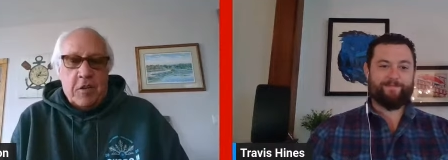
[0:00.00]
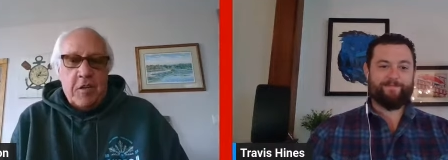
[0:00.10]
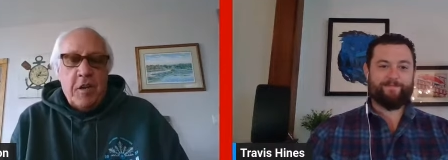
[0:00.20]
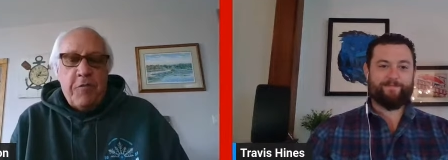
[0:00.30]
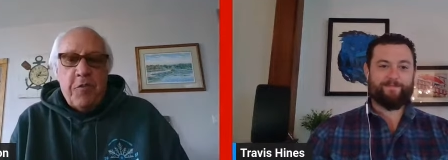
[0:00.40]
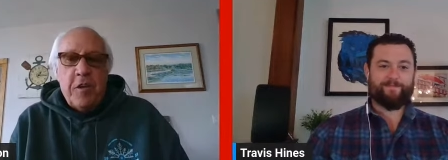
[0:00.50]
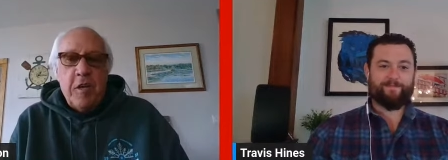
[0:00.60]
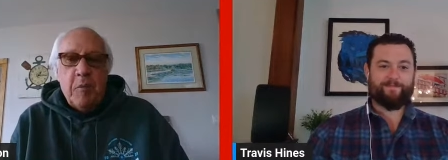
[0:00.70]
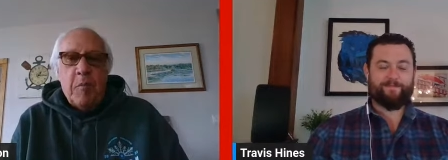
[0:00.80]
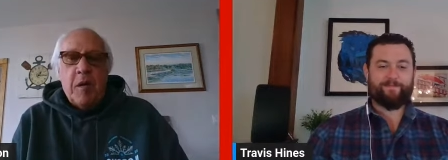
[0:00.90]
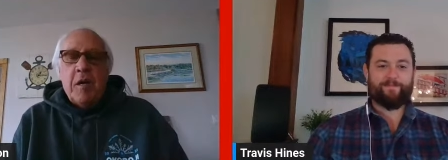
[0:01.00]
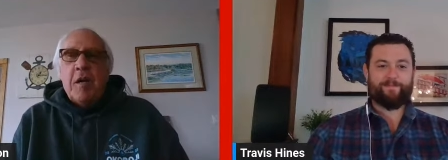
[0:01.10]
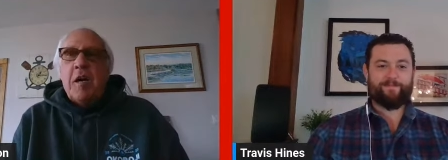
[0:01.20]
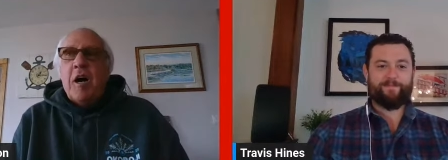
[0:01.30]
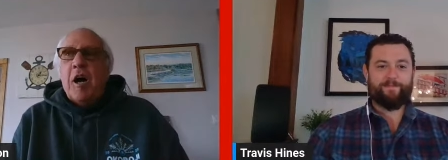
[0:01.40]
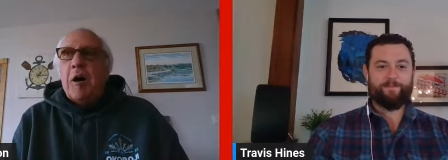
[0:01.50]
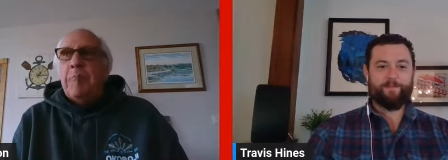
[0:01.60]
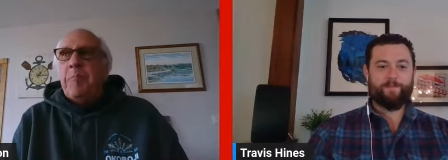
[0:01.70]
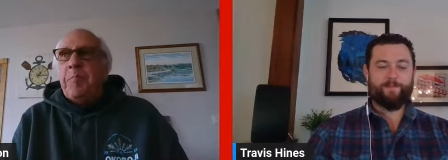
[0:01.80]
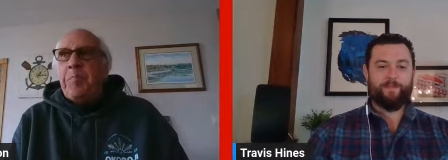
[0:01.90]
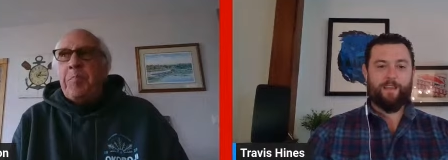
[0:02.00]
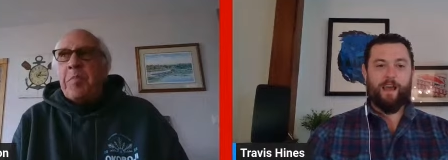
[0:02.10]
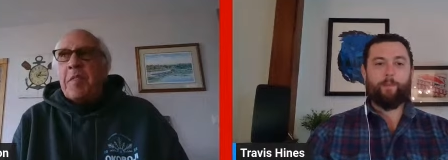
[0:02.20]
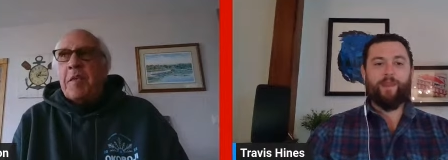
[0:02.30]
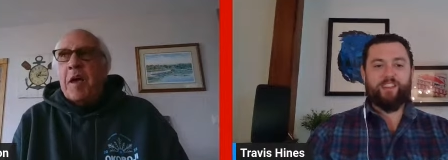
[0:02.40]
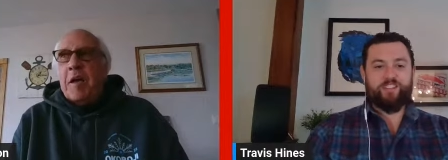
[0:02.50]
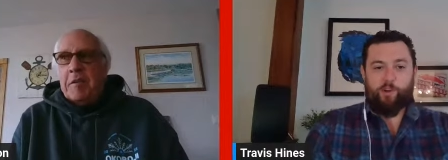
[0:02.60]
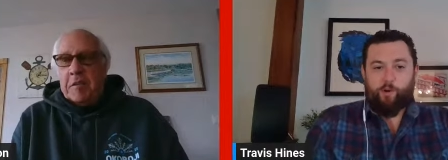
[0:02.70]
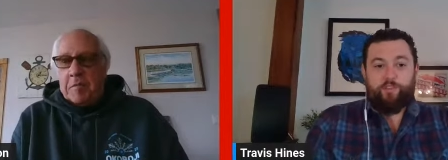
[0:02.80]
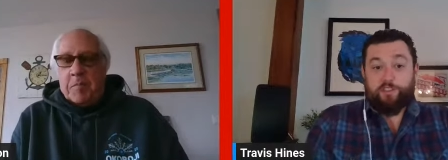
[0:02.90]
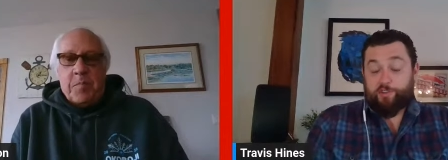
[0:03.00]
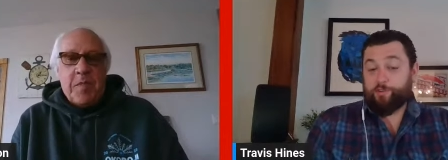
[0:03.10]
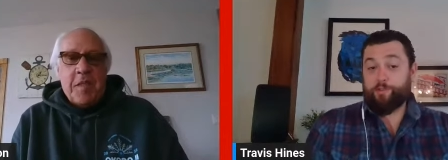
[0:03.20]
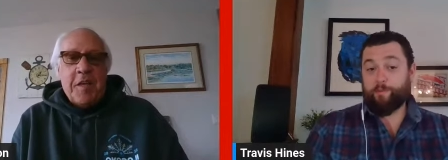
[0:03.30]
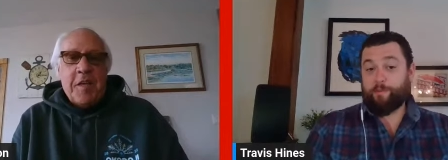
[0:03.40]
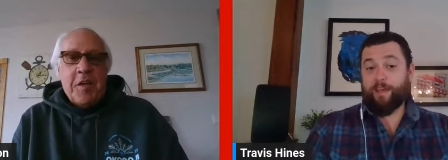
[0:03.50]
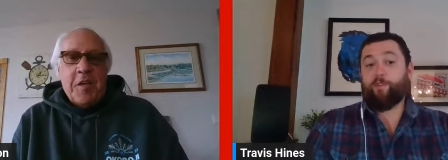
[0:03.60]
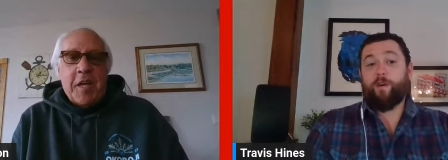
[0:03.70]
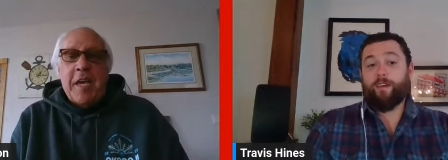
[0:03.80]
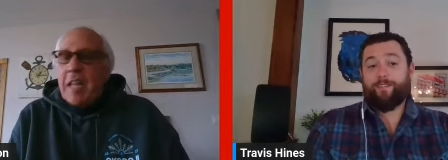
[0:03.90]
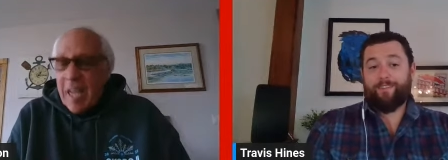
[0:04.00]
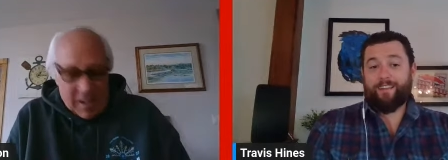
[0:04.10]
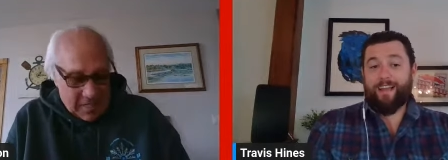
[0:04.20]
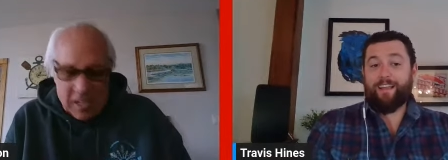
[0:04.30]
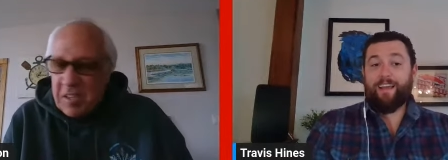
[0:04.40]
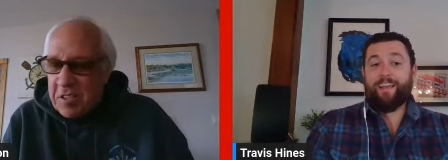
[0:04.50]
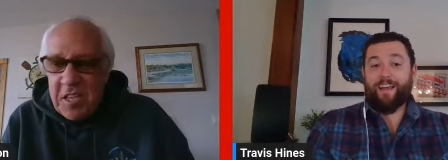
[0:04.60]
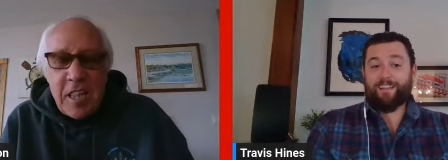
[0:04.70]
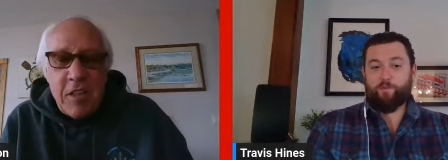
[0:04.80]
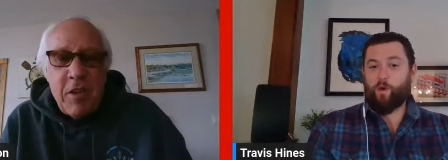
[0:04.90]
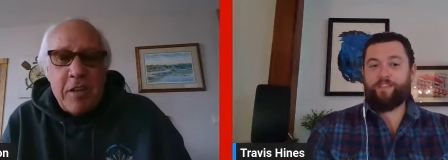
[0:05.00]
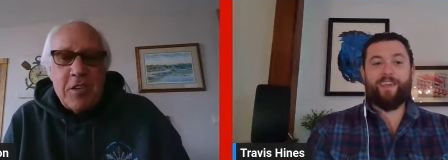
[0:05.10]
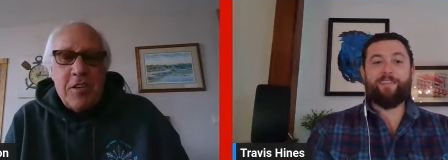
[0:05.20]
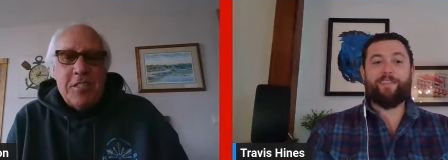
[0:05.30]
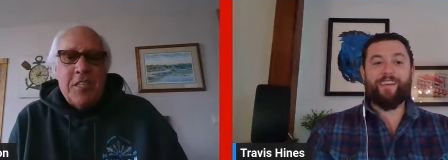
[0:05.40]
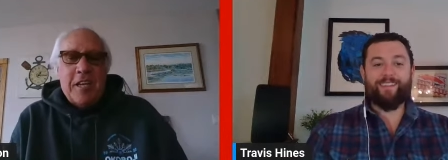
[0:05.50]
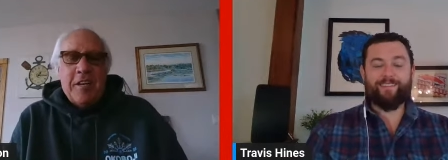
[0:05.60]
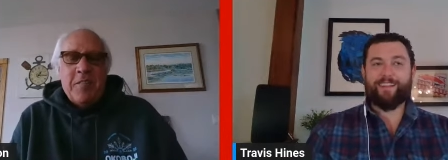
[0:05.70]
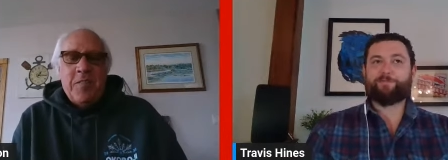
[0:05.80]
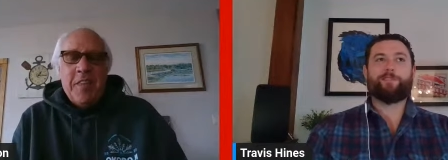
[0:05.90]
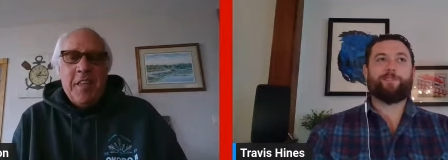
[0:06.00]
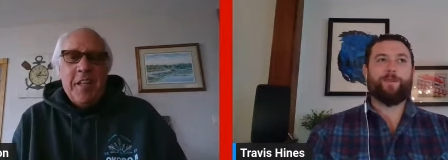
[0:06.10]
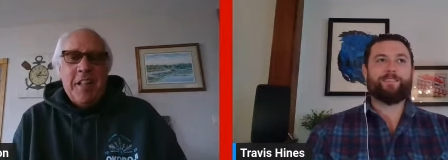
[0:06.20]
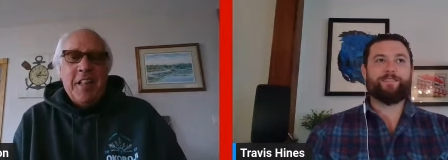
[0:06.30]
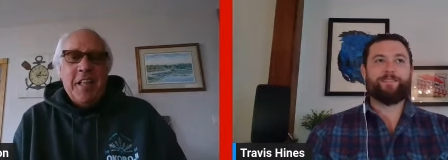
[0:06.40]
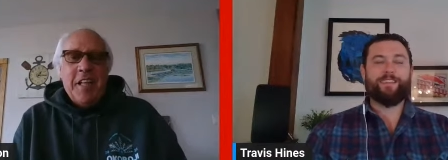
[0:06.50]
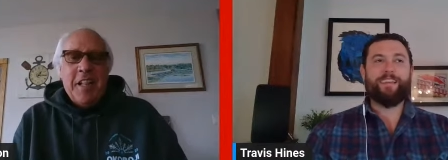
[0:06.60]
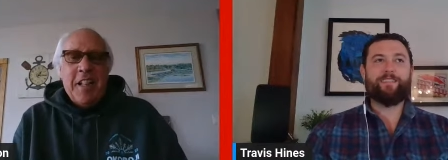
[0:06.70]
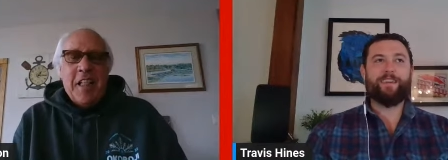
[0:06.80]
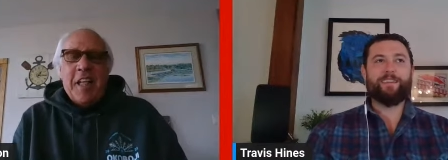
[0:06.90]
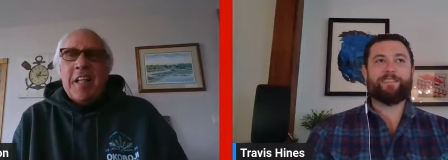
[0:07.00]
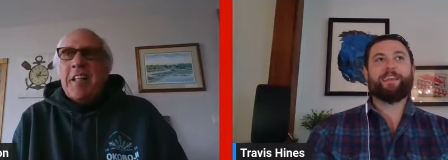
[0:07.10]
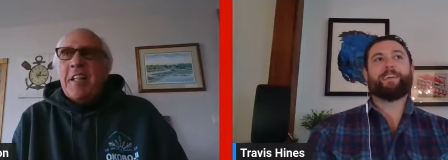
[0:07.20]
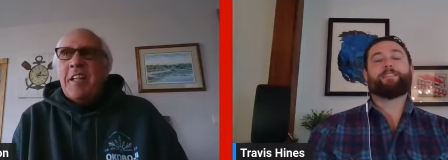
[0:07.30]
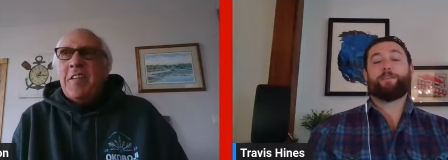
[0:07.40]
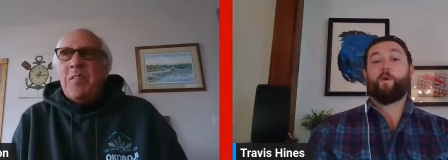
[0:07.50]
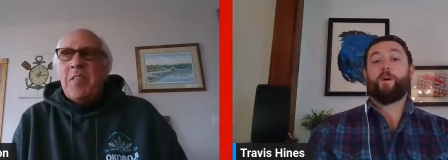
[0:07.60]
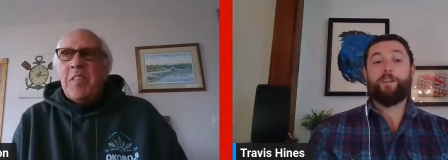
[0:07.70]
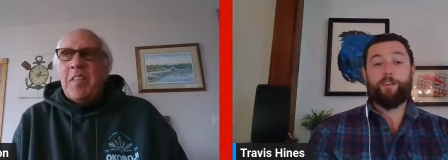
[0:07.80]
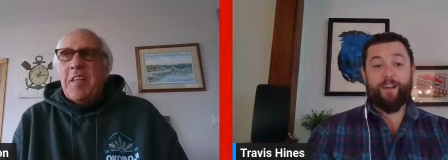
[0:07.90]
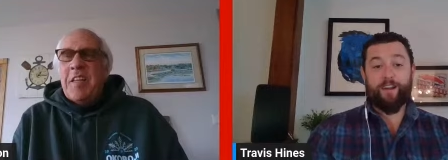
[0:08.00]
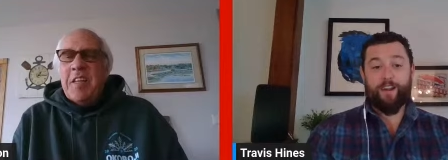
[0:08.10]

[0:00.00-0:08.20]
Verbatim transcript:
Speaker 1: good enough for him. Um,
Speaker 2: I mean, he just told the truth, by the way. Like that, that's, exactly that's what, what they think. That's what the rest of the league thinks. And to one degree or